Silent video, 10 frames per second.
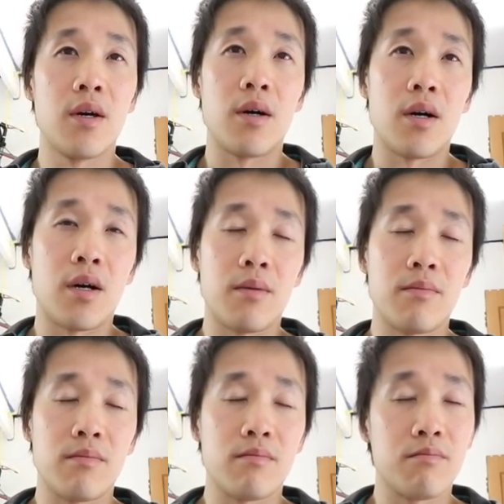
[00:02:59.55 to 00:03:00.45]

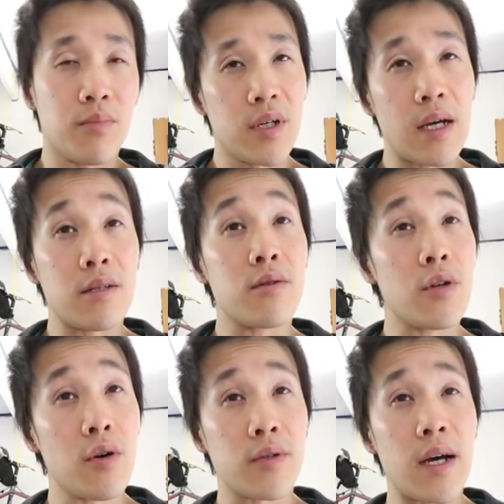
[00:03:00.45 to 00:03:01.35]
But as a
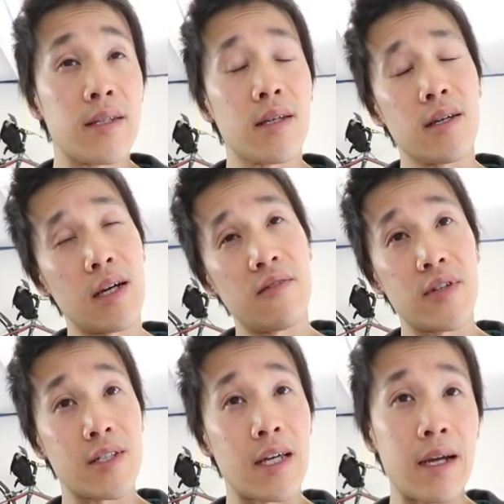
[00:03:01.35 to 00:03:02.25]
note, as a kind of
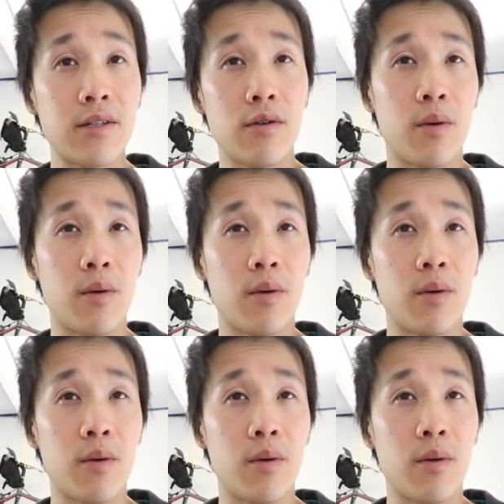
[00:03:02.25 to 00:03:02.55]
a side note